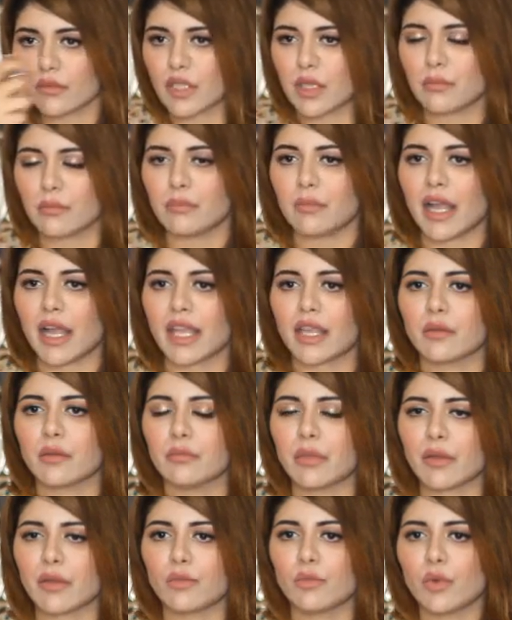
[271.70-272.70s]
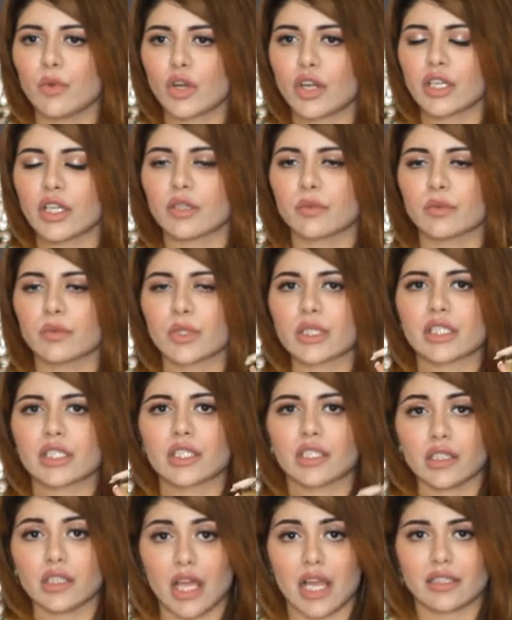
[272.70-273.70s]
My word was
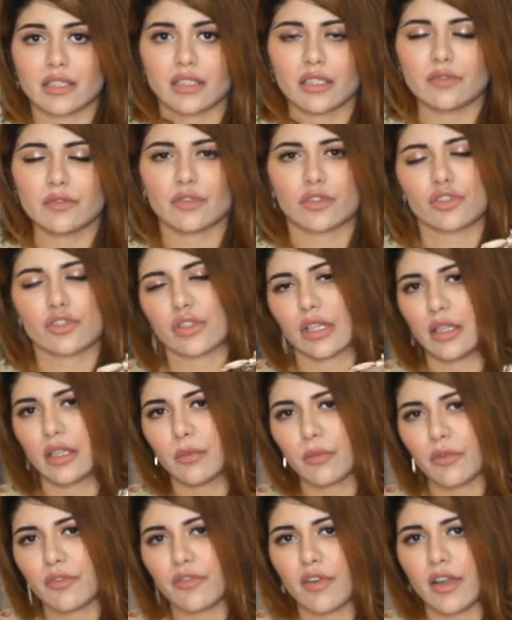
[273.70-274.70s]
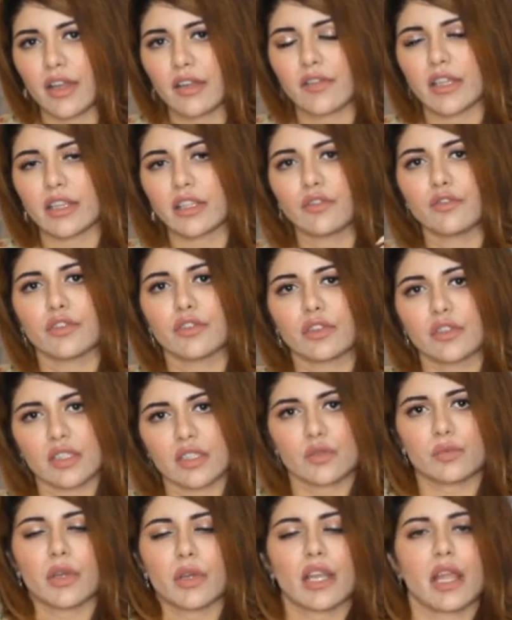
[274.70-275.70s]
classy for the Chanel No. 5. I think for
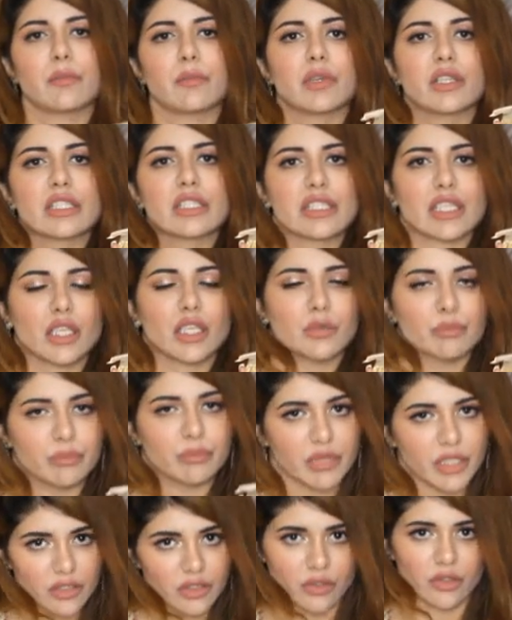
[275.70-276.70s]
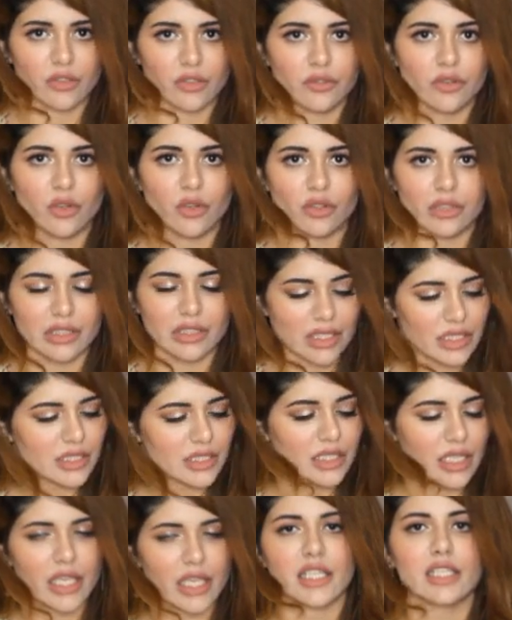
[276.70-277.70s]
this one, I'm going to say beautiful.
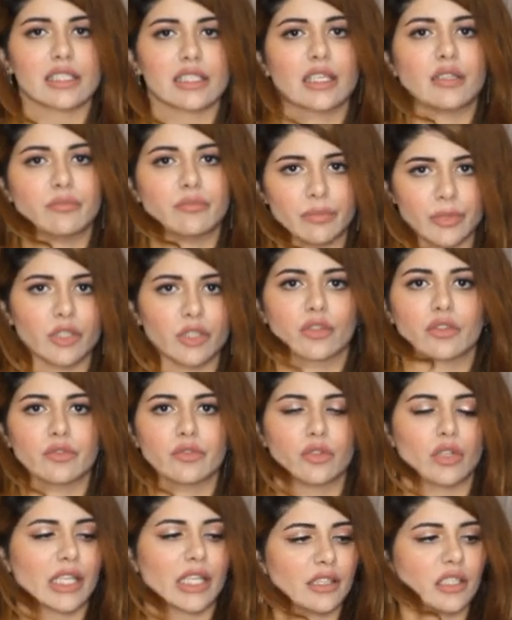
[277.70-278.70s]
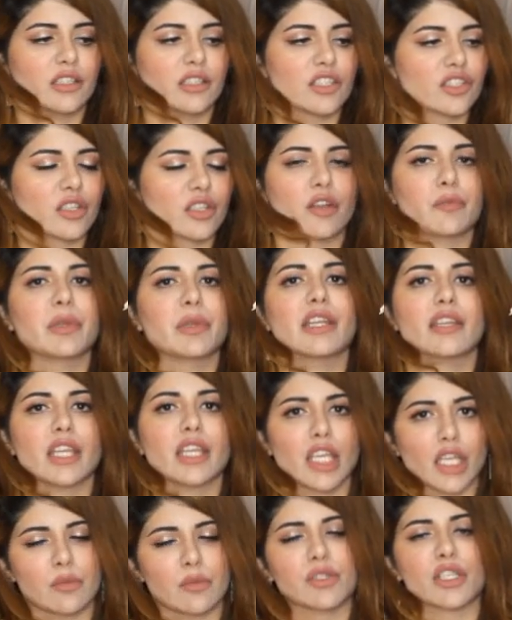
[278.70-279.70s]
This is beautiful. I think this should have been
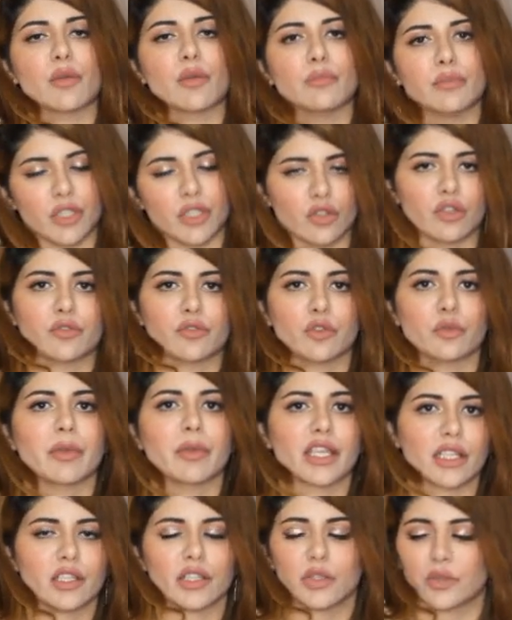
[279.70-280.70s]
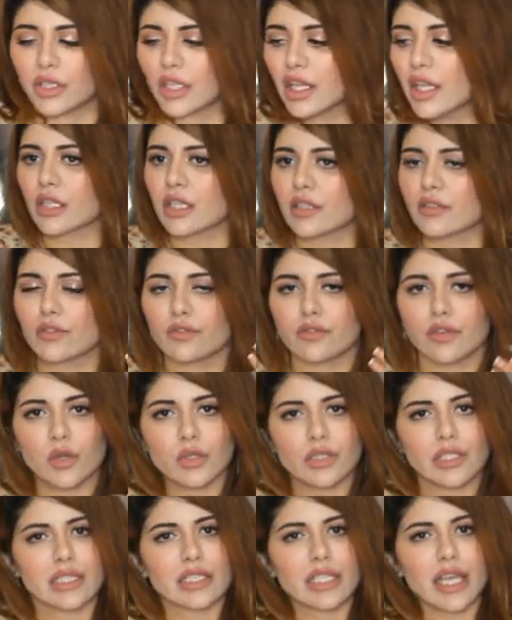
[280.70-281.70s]
named Beautiful by Chloe. The
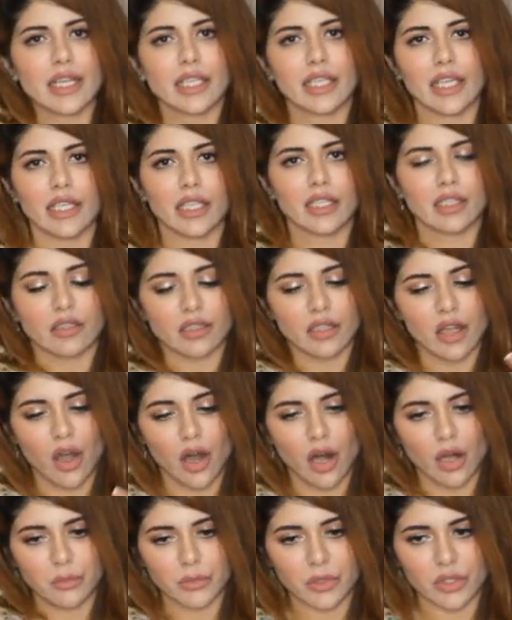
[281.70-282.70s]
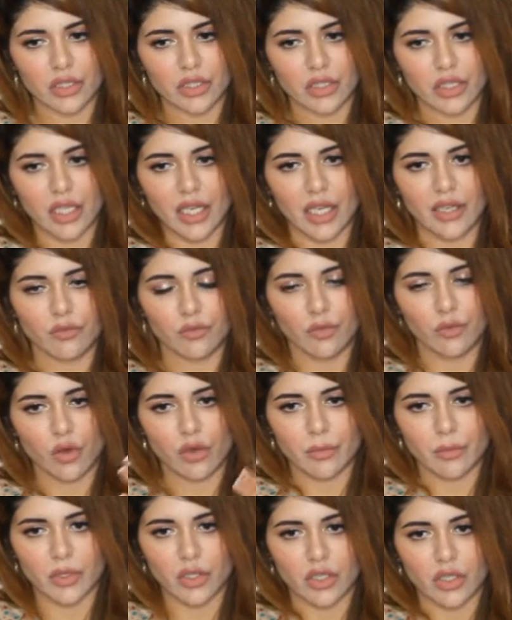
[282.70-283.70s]
rose is kind of getting calmer and
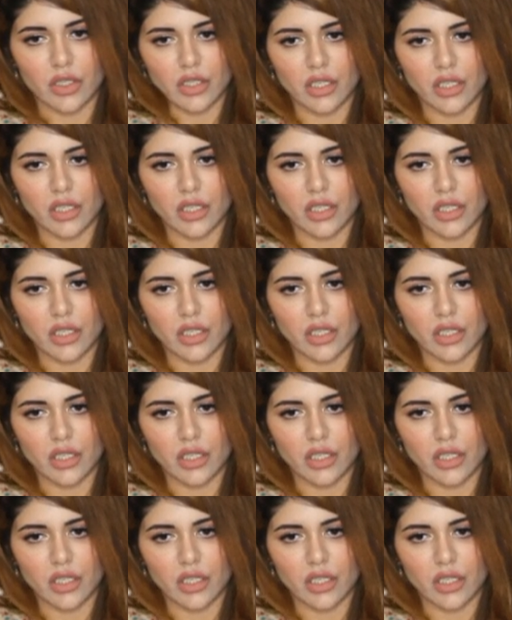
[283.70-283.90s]
warmer.